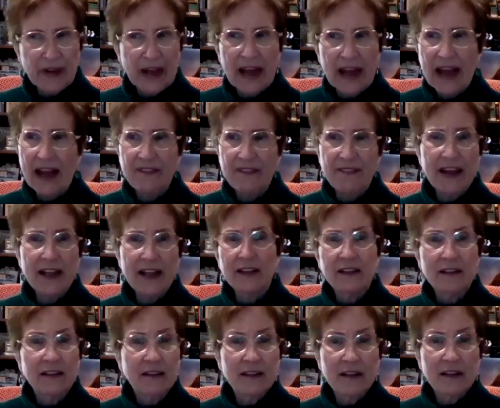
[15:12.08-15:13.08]
and they
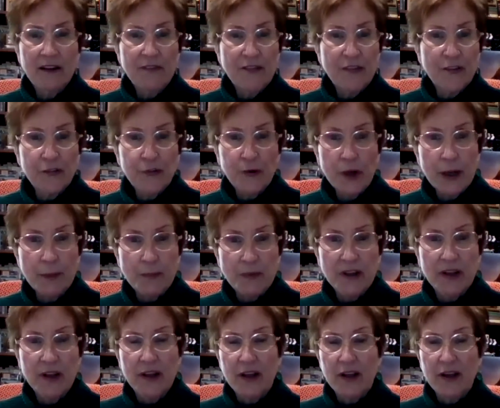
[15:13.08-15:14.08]
loved the script.
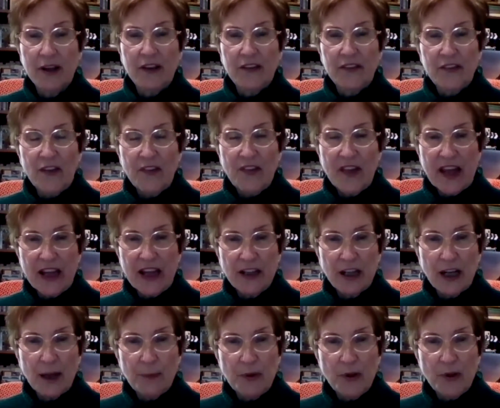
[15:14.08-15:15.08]
So they
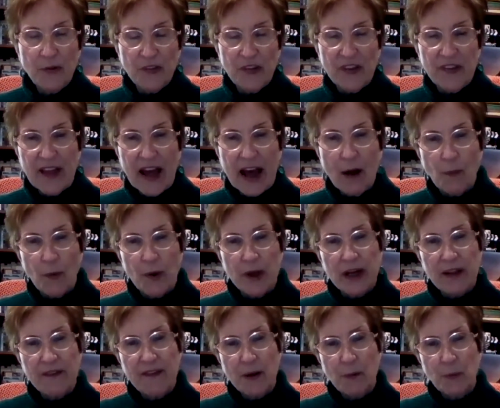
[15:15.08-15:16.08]
ended up using that one.
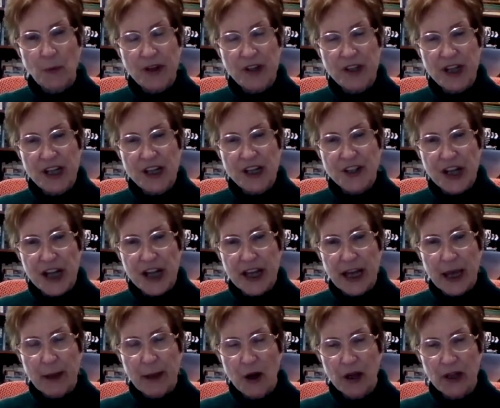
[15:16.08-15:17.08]
And then when DJ
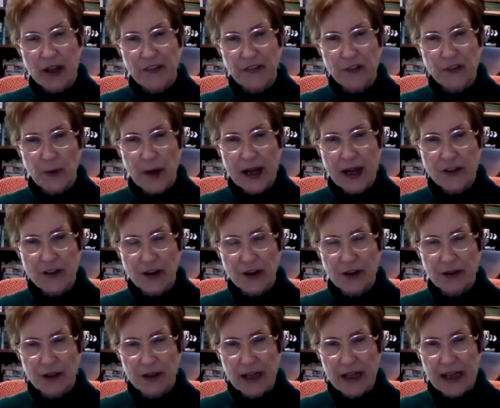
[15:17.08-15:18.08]
came on as
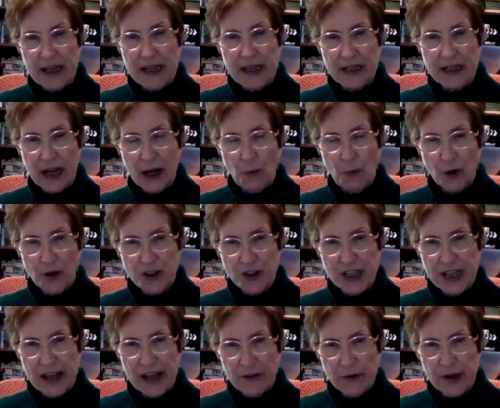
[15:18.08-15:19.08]
director, he and I worked
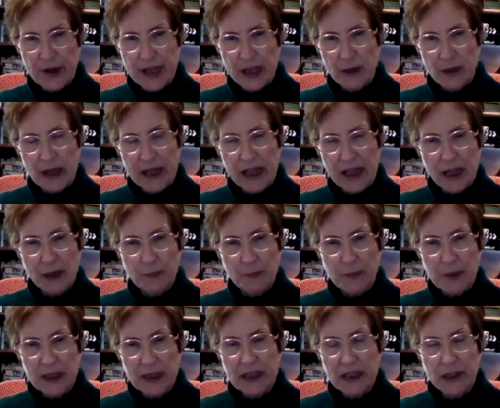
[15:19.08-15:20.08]
together. He
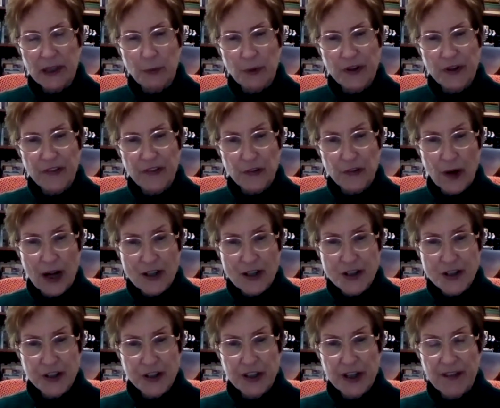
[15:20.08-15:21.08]
completely
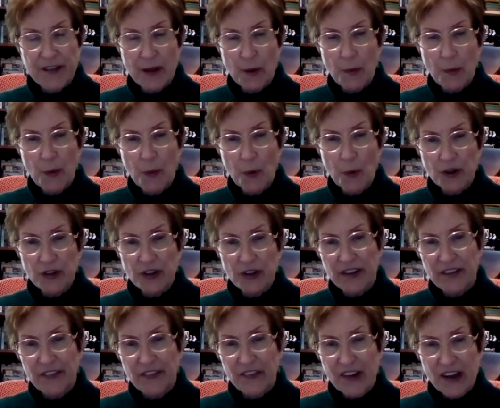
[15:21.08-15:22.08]
restructured, and then we worked
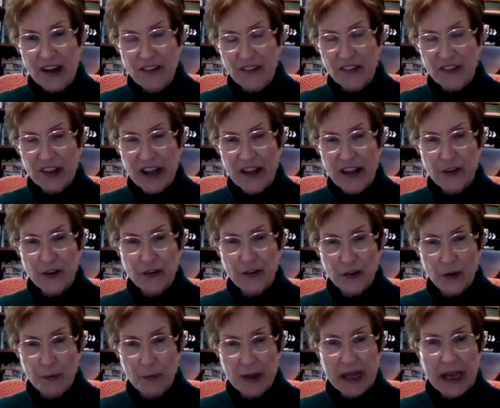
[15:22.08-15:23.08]
on scenes together.
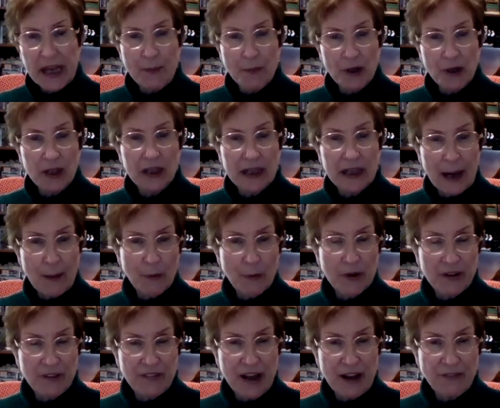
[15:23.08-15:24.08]
So it became a
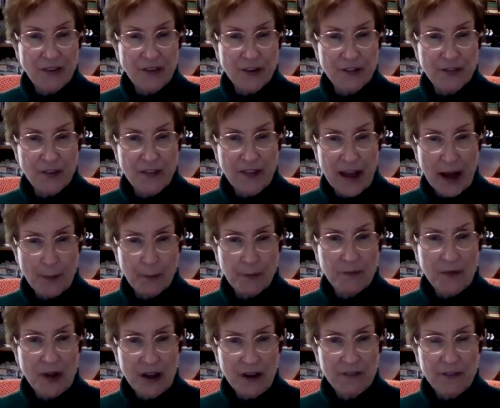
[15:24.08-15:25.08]
collaborative effort for that
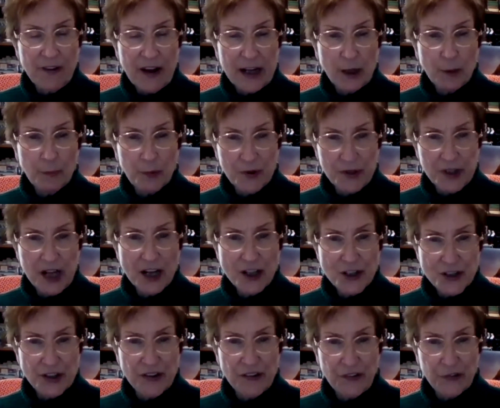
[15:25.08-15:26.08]
final
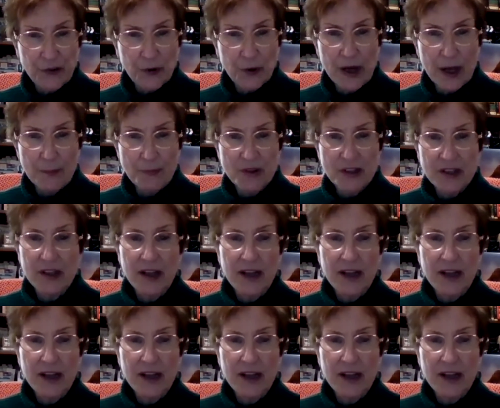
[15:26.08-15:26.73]
production script.